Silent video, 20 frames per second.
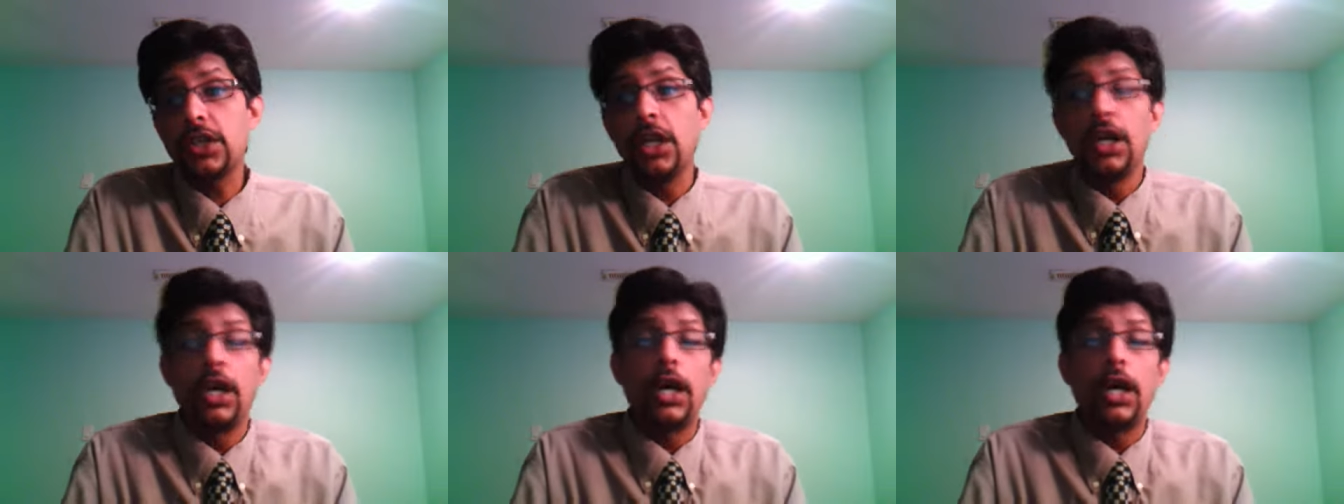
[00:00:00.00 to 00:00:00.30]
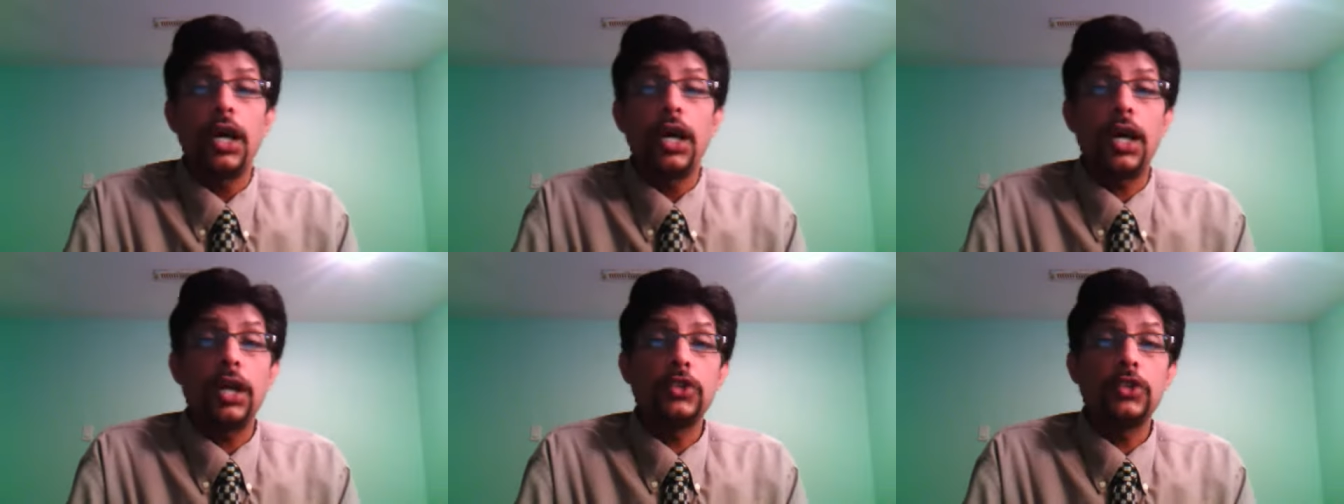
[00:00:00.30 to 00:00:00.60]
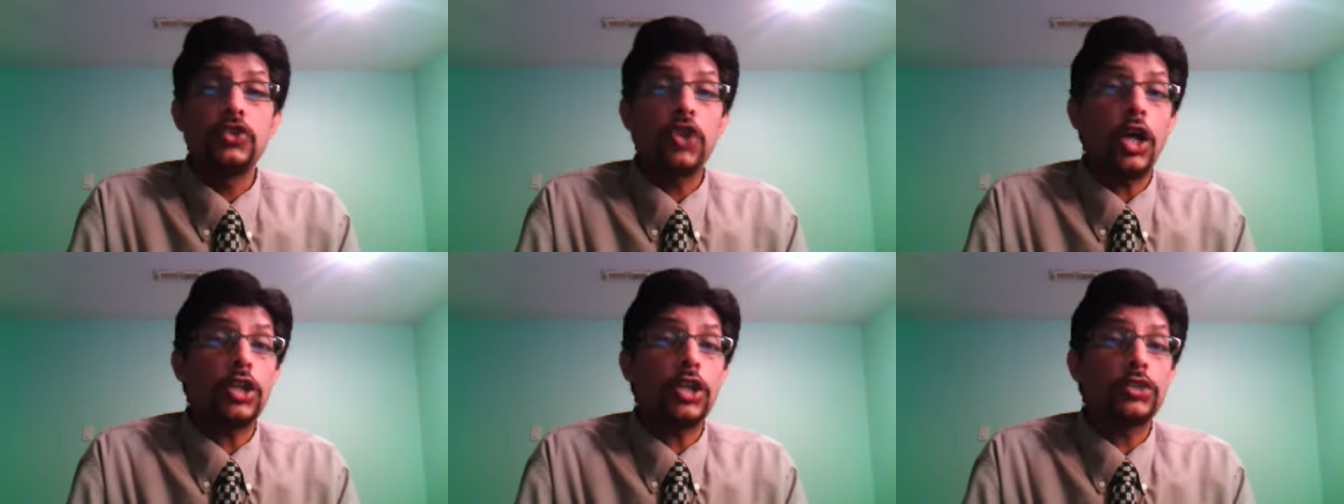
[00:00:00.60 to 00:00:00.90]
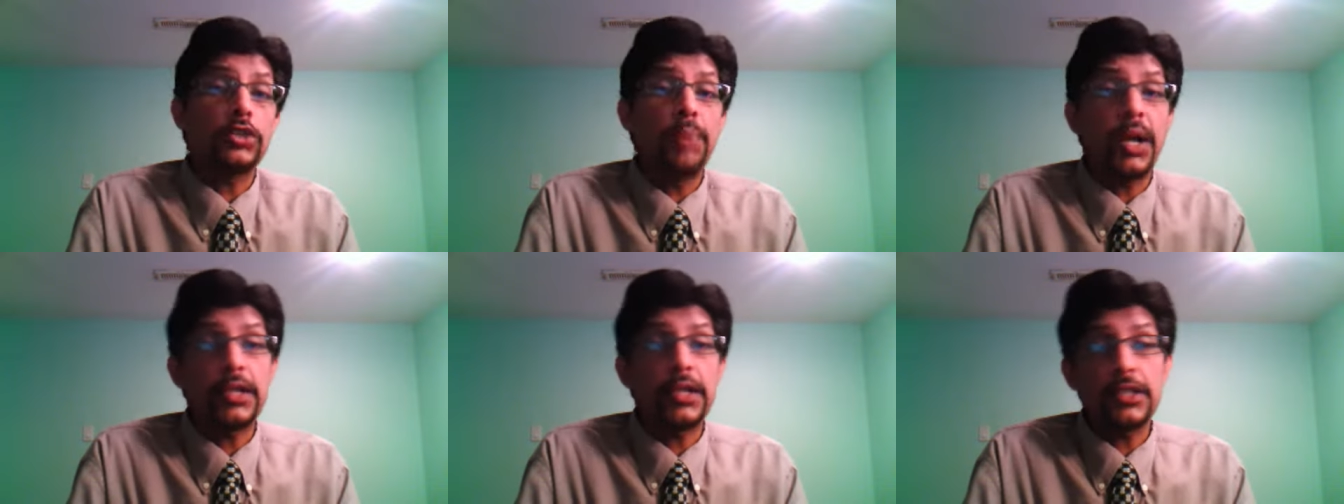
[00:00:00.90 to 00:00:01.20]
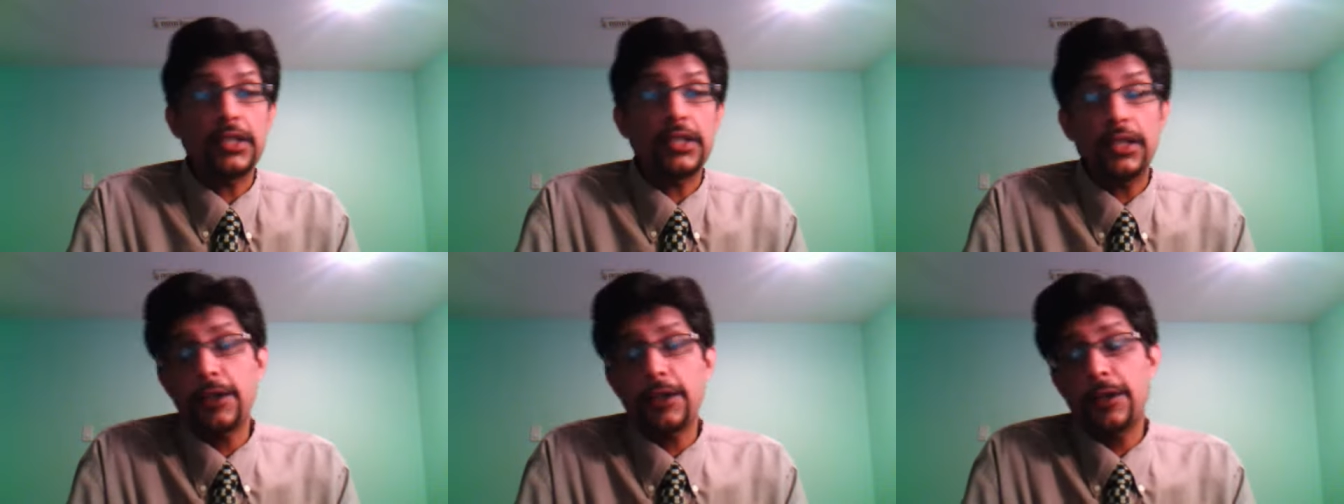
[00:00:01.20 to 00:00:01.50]
Uh, Josh
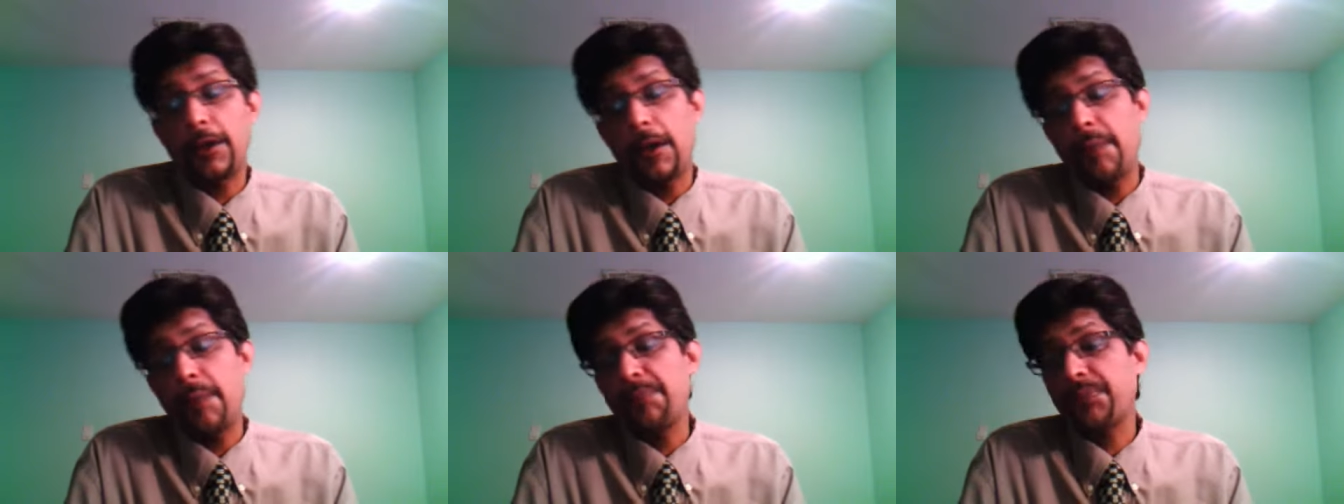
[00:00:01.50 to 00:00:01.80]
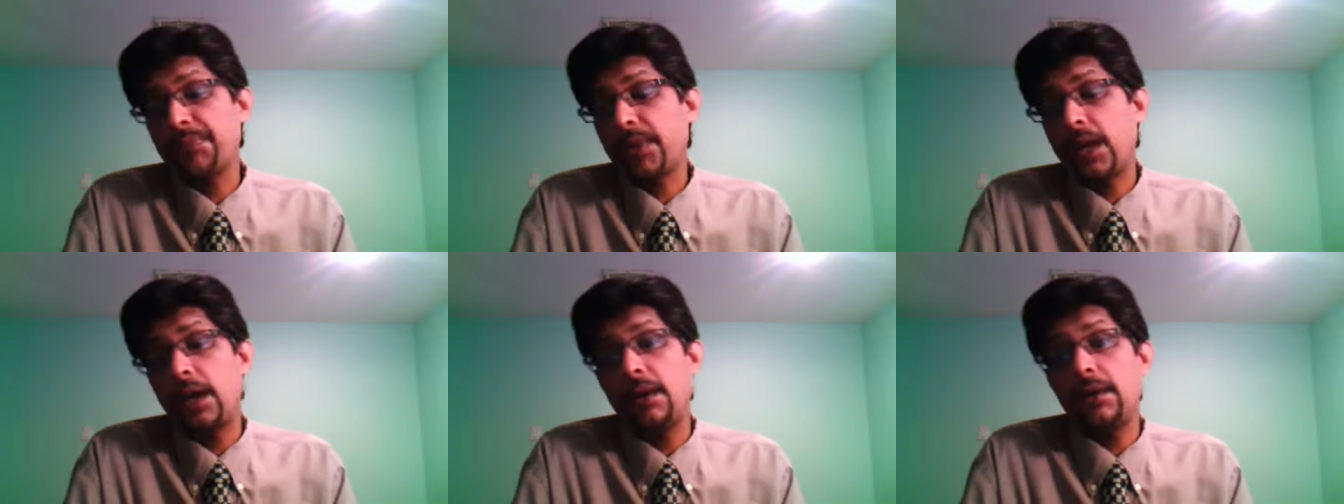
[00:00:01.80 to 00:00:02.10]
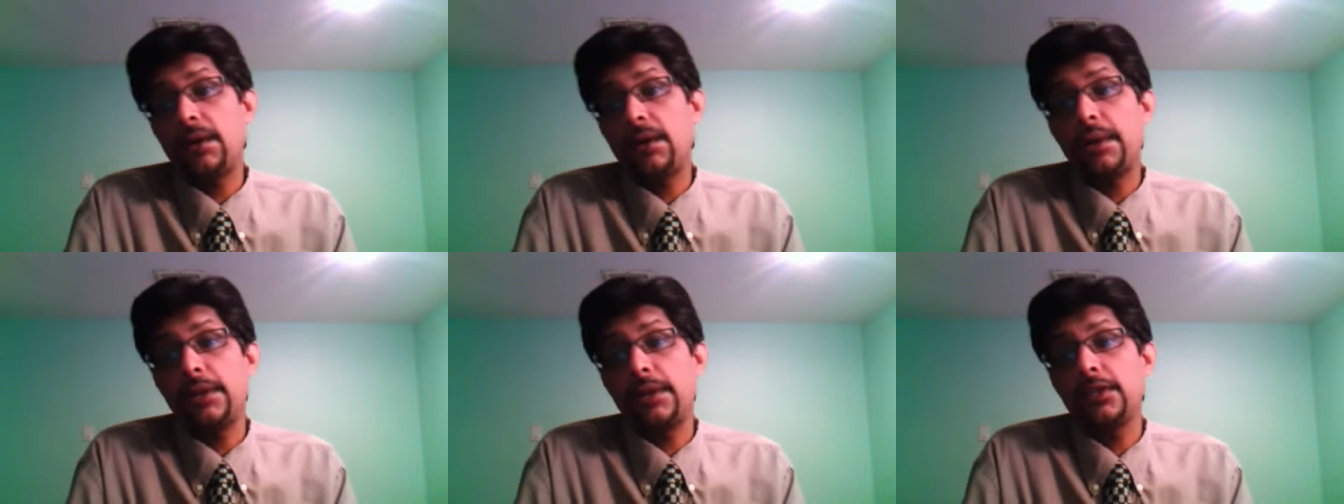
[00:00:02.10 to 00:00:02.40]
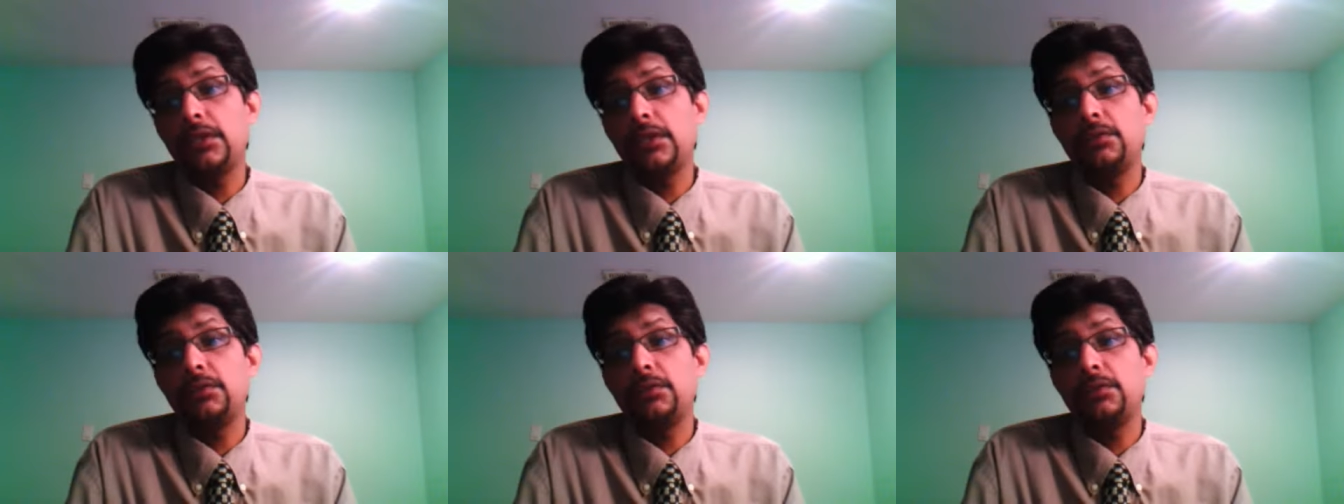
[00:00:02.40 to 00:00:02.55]
Buttler, um, uh,